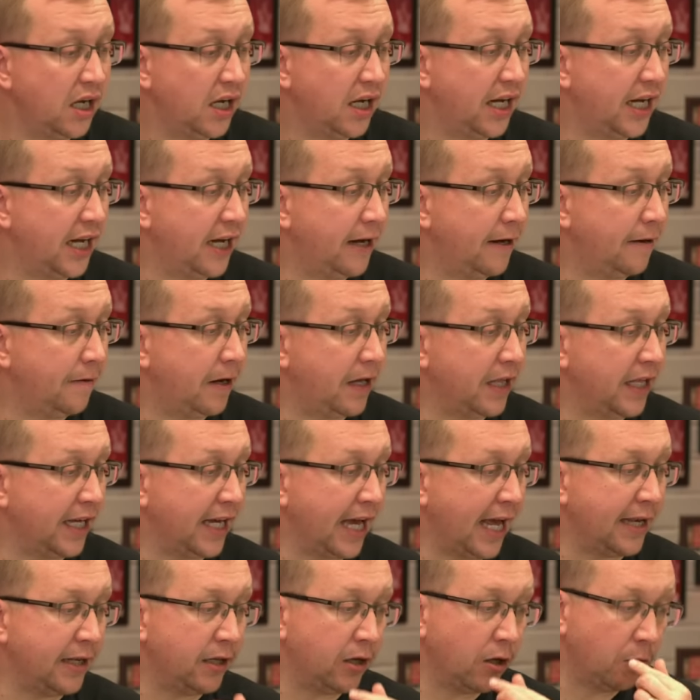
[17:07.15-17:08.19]
I think
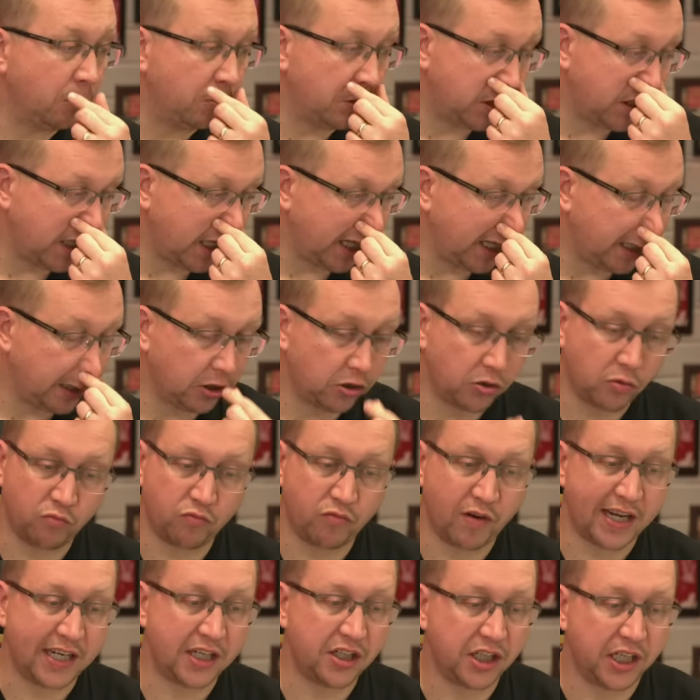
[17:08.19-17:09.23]
Endo was taking some
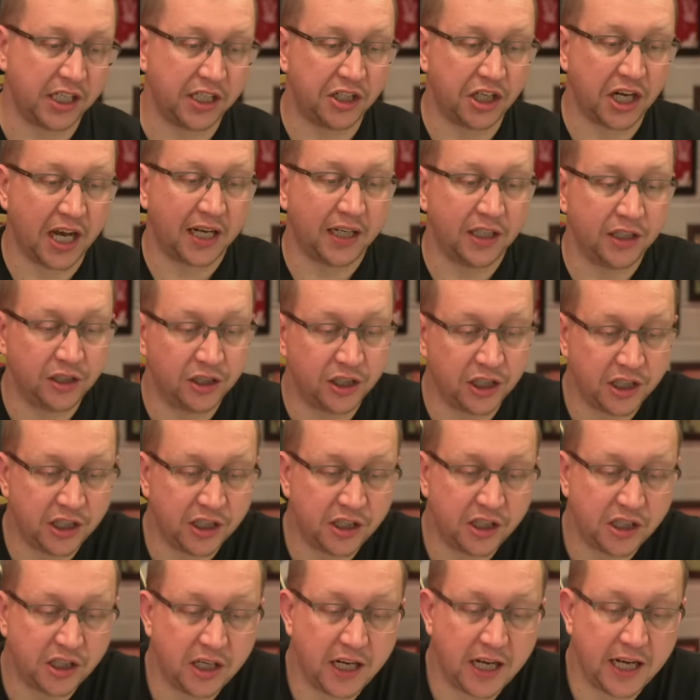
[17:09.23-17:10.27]
risky
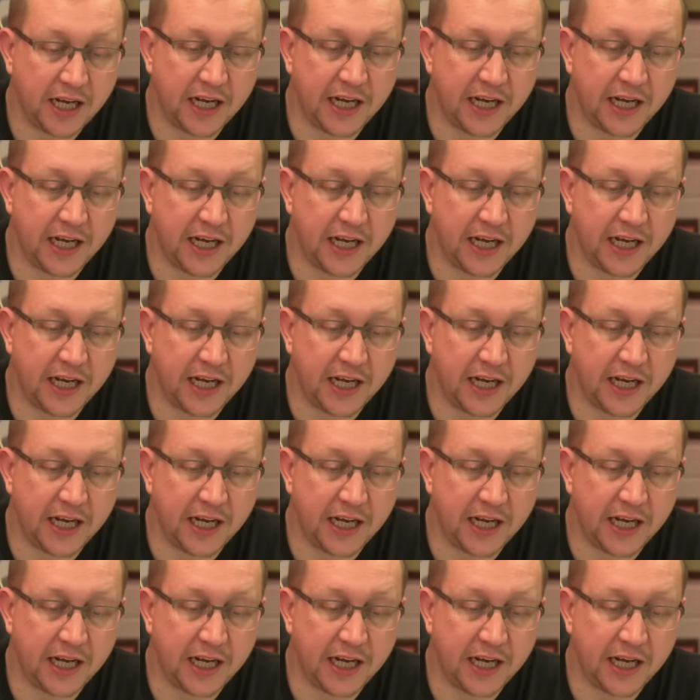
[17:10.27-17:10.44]
challenges.